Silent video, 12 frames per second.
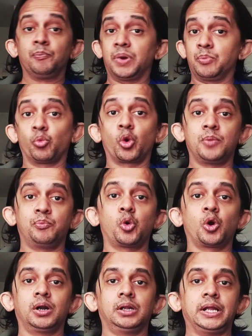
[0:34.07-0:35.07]
but more
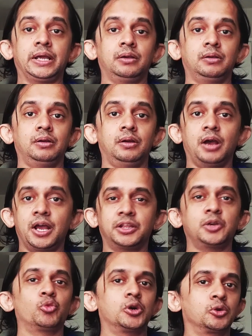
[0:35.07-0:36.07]
importantly, I
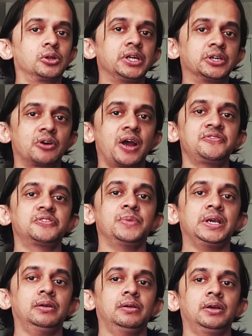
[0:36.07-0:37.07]
think what really drives
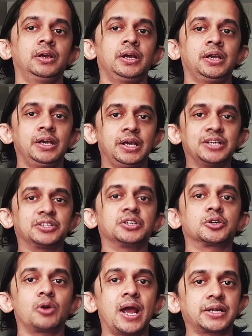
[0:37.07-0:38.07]
me is
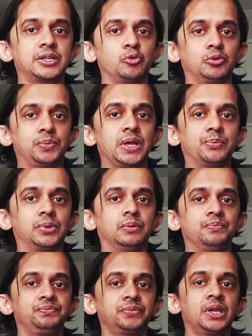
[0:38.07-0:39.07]
interacting with
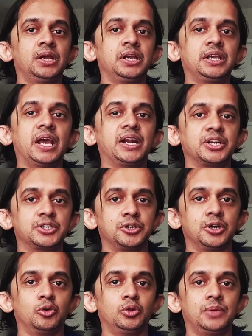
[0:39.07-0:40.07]
people, getting
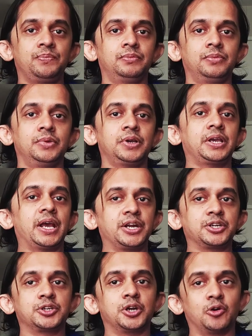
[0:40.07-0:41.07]
to know them,
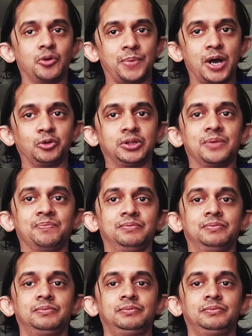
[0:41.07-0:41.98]
getting to know about them.